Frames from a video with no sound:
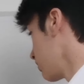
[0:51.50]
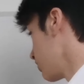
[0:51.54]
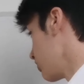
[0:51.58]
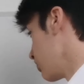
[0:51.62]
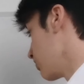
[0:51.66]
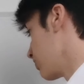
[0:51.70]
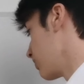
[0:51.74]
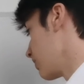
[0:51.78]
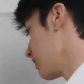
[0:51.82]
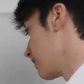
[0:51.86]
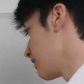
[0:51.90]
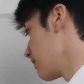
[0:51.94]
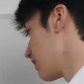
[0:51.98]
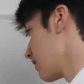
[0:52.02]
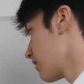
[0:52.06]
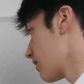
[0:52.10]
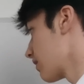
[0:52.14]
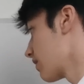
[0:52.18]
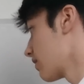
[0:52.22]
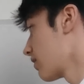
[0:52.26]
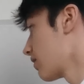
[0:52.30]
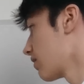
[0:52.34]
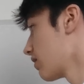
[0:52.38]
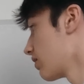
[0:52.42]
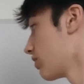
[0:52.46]
You see
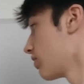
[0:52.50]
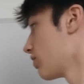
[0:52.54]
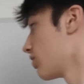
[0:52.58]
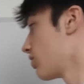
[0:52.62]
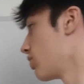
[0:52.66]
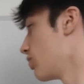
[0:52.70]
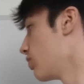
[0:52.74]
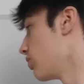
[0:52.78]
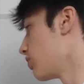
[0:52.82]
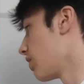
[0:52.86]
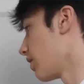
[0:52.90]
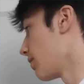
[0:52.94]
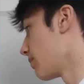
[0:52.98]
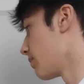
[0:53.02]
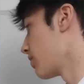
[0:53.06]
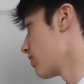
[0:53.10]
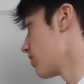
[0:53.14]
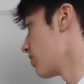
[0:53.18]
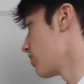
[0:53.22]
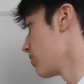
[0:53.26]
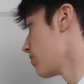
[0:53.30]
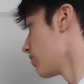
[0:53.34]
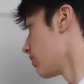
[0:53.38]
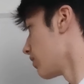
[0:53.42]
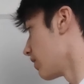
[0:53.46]
this? 2 times
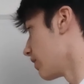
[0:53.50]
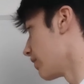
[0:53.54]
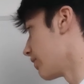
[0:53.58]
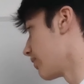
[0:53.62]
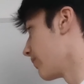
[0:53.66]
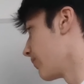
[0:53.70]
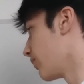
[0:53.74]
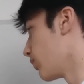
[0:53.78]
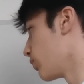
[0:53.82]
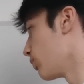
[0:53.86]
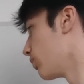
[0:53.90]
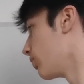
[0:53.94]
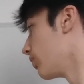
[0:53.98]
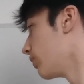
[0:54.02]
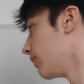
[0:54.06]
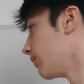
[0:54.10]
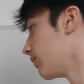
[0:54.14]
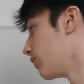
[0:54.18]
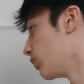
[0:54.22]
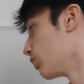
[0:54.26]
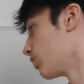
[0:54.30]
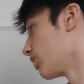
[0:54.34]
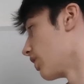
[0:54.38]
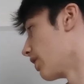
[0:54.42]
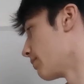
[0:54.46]
2 is 4,
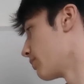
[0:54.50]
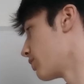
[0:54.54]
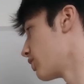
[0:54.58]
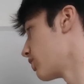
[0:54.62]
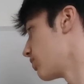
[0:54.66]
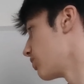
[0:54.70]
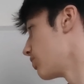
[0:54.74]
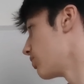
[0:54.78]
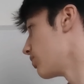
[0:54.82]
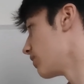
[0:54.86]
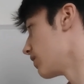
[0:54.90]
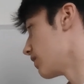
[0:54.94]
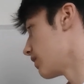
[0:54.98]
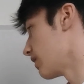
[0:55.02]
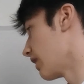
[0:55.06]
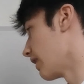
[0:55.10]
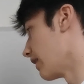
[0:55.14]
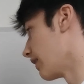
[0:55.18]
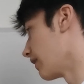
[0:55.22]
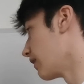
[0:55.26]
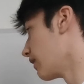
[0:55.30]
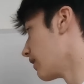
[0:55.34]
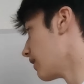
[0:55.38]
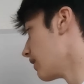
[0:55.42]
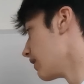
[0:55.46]
4 times 2 is
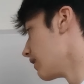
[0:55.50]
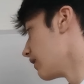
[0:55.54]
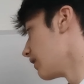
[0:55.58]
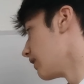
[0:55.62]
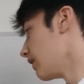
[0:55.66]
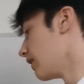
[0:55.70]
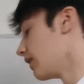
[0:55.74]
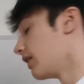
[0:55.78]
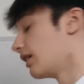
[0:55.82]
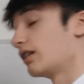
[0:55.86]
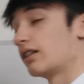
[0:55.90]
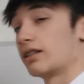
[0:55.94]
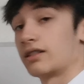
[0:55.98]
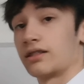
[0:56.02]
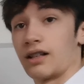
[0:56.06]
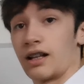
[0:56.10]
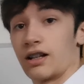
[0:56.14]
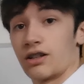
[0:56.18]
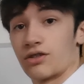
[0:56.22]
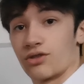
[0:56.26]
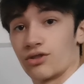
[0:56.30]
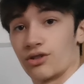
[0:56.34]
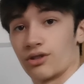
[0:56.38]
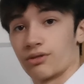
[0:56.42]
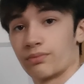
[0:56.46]
8,
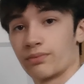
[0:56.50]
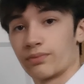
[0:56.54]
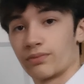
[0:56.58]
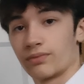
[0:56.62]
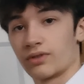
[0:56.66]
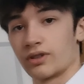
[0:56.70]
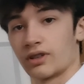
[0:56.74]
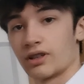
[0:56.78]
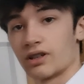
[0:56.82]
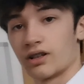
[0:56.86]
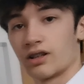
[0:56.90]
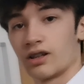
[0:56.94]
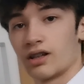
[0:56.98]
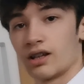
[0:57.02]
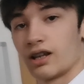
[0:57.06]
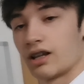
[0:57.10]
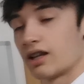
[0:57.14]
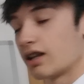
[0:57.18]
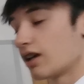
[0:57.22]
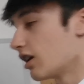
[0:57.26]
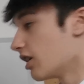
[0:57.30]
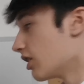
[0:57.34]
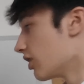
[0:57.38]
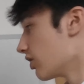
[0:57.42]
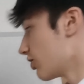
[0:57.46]
etc.
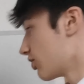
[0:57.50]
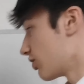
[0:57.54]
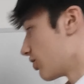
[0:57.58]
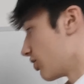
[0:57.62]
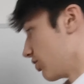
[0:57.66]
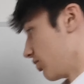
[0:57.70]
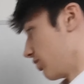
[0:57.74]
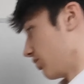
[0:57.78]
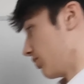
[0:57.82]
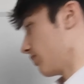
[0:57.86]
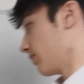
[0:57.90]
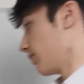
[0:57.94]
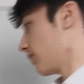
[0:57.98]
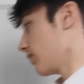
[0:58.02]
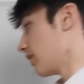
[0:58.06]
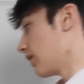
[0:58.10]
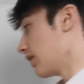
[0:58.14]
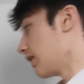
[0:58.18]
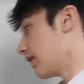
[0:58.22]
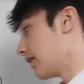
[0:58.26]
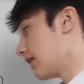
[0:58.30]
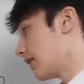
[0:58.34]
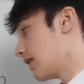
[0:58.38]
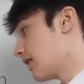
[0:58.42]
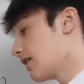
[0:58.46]
So
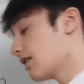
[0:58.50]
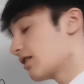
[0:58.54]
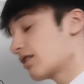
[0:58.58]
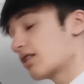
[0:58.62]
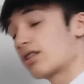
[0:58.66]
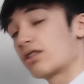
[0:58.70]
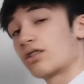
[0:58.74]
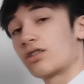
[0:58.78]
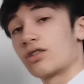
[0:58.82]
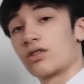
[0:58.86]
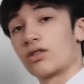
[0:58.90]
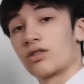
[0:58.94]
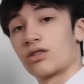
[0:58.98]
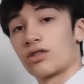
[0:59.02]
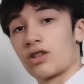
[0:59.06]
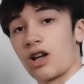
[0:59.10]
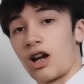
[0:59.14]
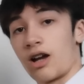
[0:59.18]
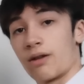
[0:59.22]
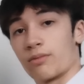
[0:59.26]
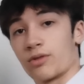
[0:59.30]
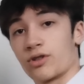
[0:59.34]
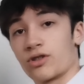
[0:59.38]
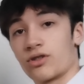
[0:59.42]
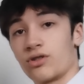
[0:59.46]
this
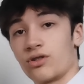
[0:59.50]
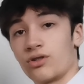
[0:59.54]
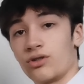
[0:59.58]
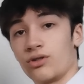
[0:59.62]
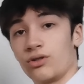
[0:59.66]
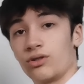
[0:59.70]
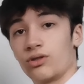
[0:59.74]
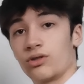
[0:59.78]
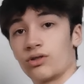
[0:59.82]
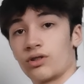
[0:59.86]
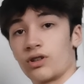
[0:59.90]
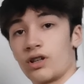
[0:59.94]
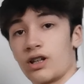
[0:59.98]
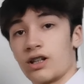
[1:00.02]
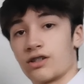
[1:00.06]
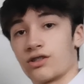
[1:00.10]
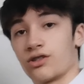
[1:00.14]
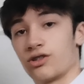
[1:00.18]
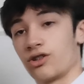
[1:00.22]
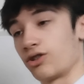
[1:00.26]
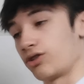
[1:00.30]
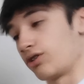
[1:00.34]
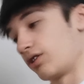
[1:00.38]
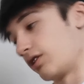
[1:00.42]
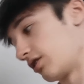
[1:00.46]
times 2
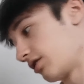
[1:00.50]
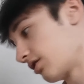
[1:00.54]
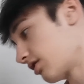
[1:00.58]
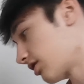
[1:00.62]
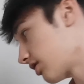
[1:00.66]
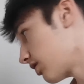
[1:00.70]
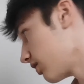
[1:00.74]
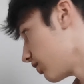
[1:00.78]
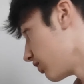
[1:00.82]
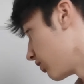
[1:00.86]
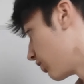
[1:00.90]
is known as